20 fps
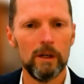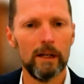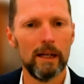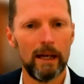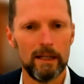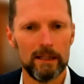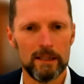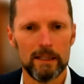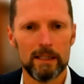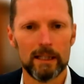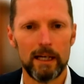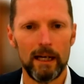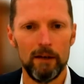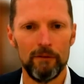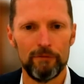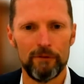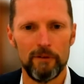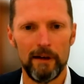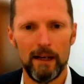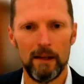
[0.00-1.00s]
wouldn't
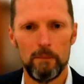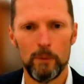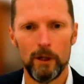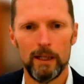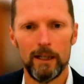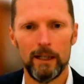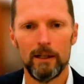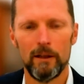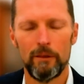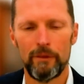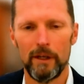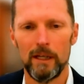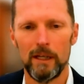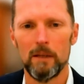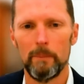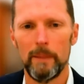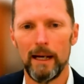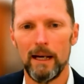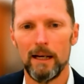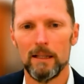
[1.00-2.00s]
hesitate for anybody to
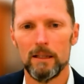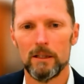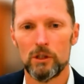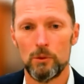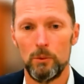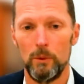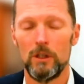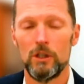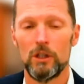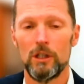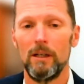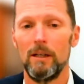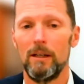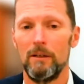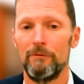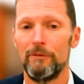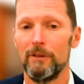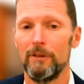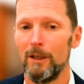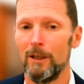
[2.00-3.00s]
think about switching,
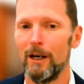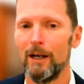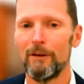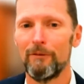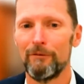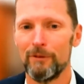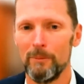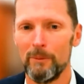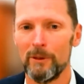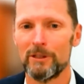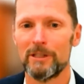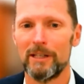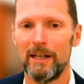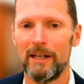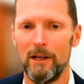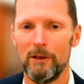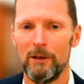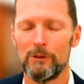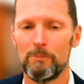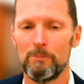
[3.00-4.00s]
if you like, from the
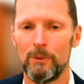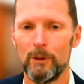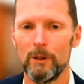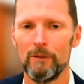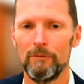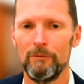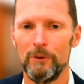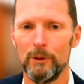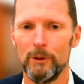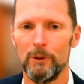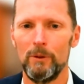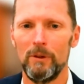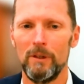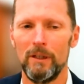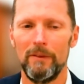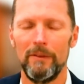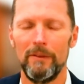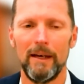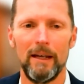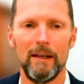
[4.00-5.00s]
sales point of view,
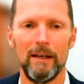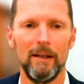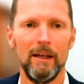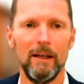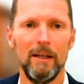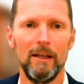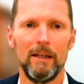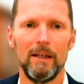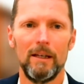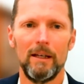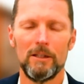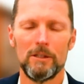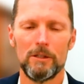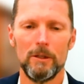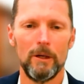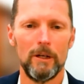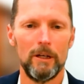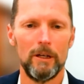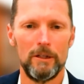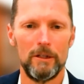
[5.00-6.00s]
in that
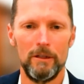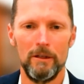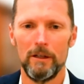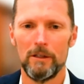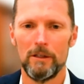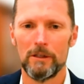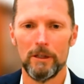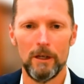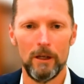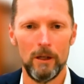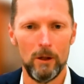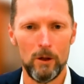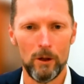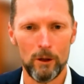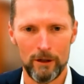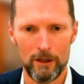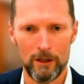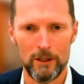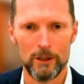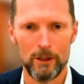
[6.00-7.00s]
it's not a, it's no
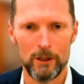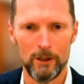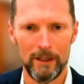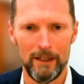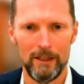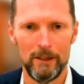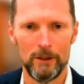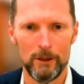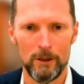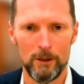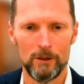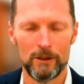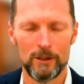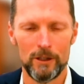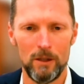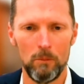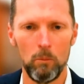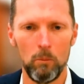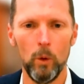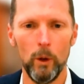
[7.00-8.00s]
longer a dog eat dog
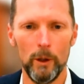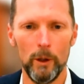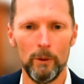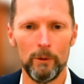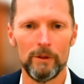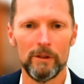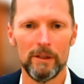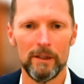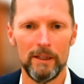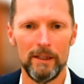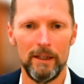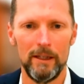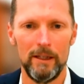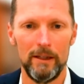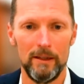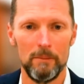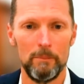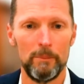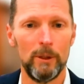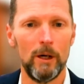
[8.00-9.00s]
type world
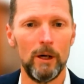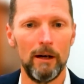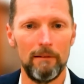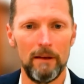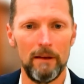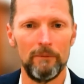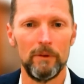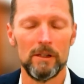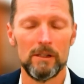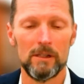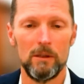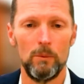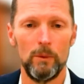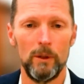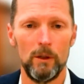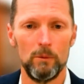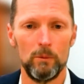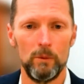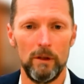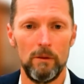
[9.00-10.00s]
in the buyer advocacy
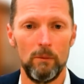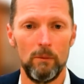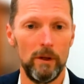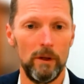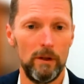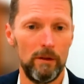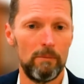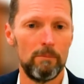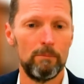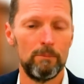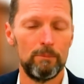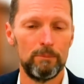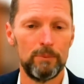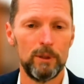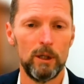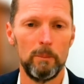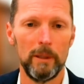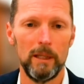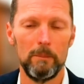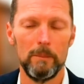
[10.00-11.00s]
world with with
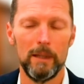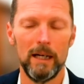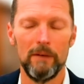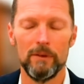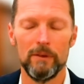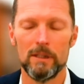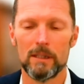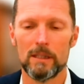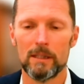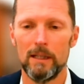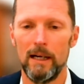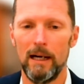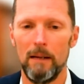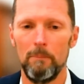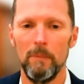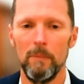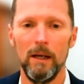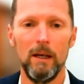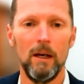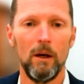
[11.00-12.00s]
property mavens.
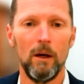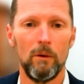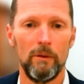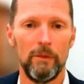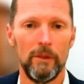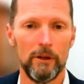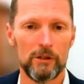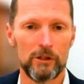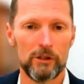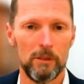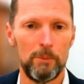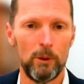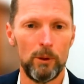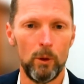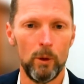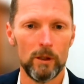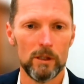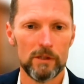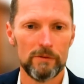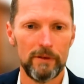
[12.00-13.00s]
Um, the
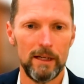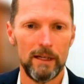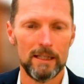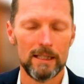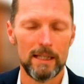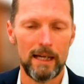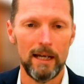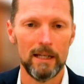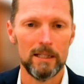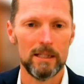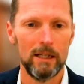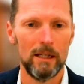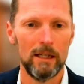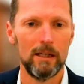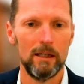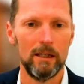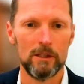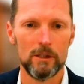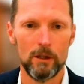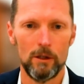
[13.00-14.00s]
support is fantastic.
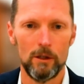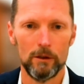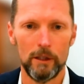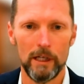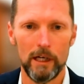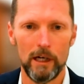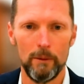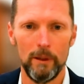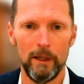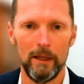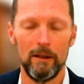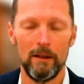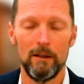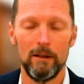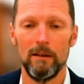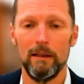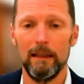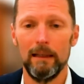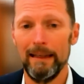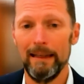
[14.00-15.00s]
It's ongoing.
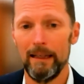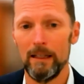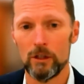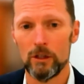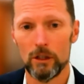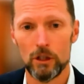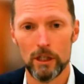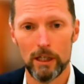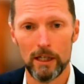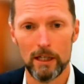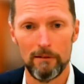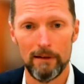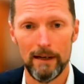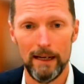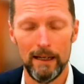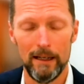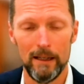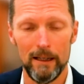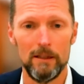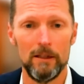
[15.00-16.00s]
Leads are
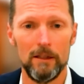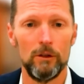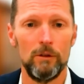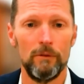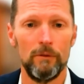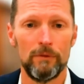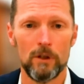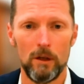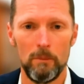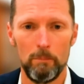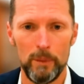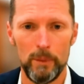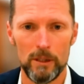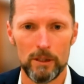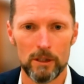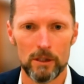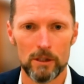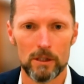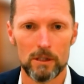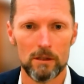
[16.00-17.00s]
generated. You've got
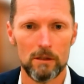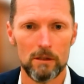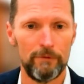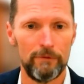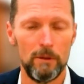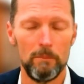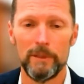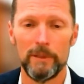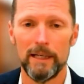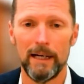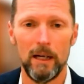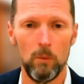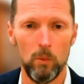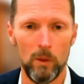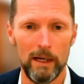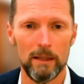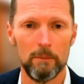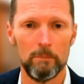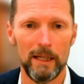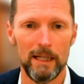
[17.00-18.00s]
business from day
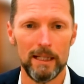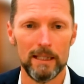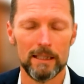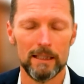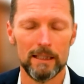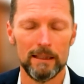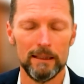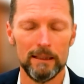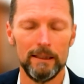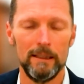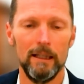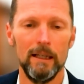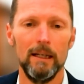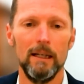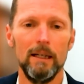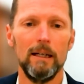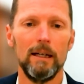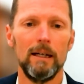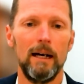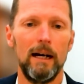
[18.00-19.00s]
one, basically,
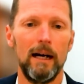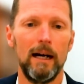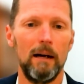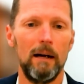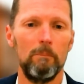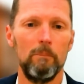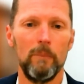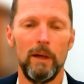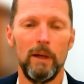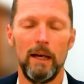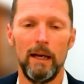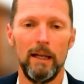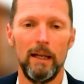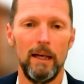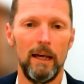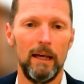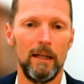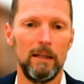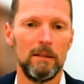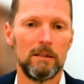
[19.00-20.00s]
um, and,
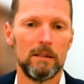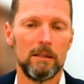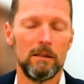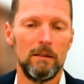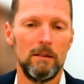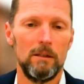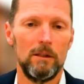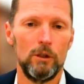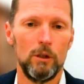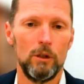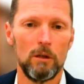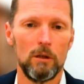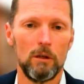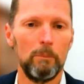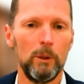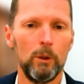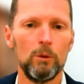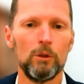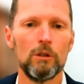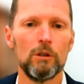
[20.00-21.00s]
and, you can
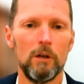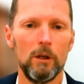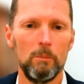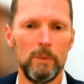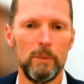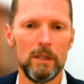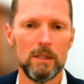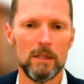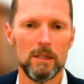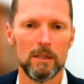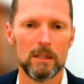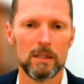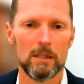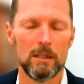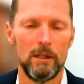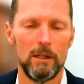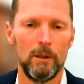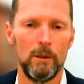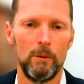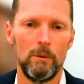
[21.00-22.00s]
build your own business.
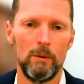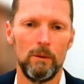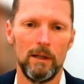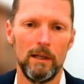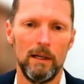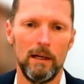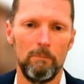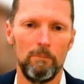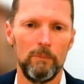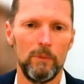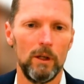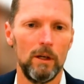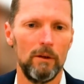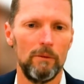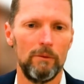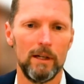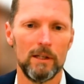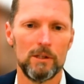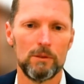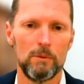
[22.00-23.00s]
So um,
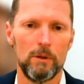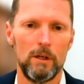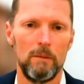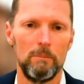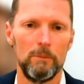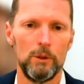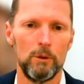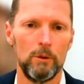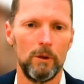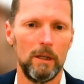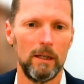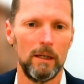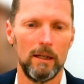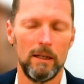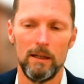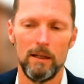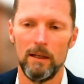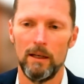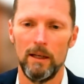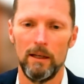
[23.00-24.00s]
that's what I'm doing.
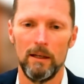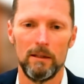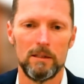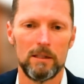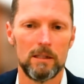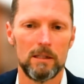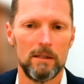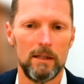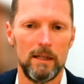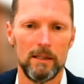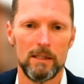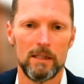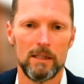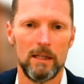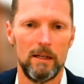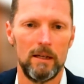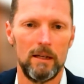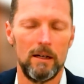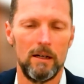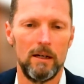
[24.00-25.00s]
And and it's as I
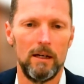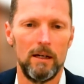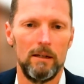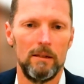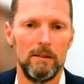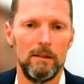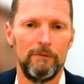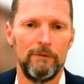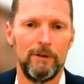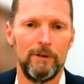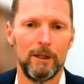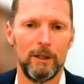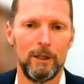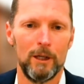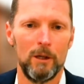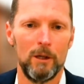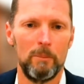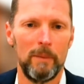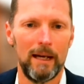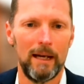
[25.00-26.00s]
said, if I could
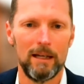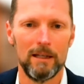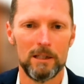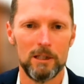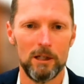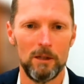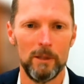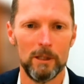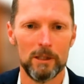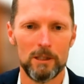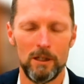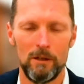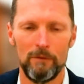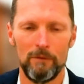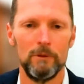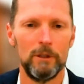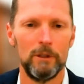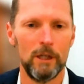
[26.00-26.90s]
go back and tell myself,